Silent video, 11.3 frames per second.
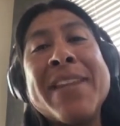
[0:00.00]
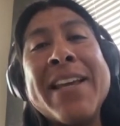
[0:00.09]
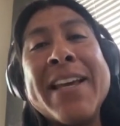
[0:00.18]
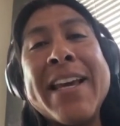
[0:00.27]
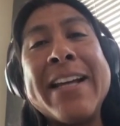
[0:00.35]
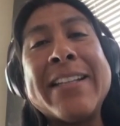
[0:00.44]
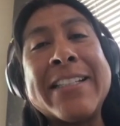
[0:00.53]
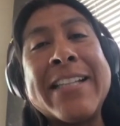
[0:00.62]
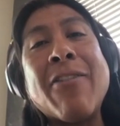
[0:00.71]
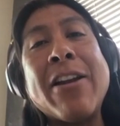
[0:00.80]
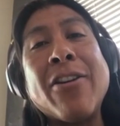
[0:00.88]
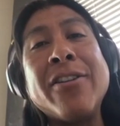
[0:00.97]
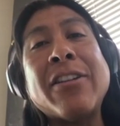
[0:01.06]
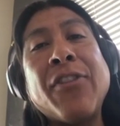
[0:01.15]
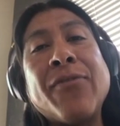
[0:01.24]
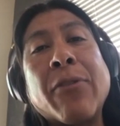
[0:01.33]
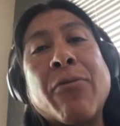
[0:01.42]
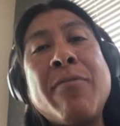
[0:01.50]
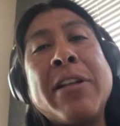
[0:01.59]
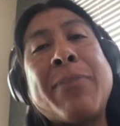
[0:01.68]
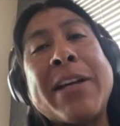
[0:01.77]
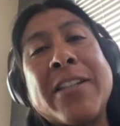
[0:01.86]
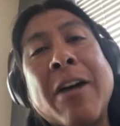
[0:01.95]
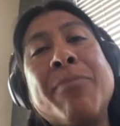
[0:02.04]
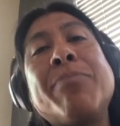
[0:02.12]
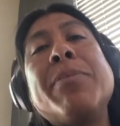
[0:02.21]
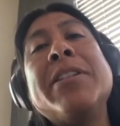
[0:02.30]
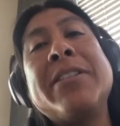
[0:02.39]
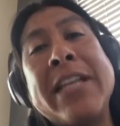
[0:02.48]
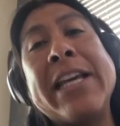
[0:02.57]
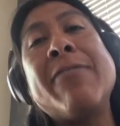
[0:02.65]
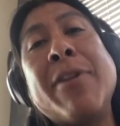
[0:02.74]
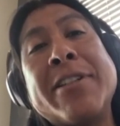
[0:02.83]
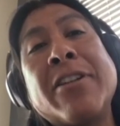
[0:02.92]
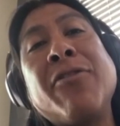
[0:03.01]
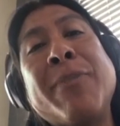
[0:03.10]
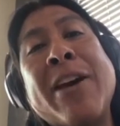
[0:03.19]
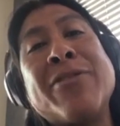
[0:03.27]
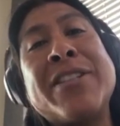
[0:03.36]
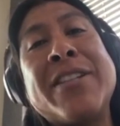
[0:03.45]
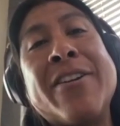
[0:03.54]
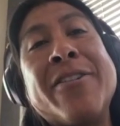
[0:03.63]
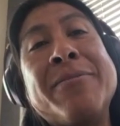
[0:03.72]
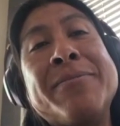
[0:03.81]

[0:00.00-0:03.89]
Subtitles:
And that's how I learned the fifth agreement, by stop stinging myself with my own stinger.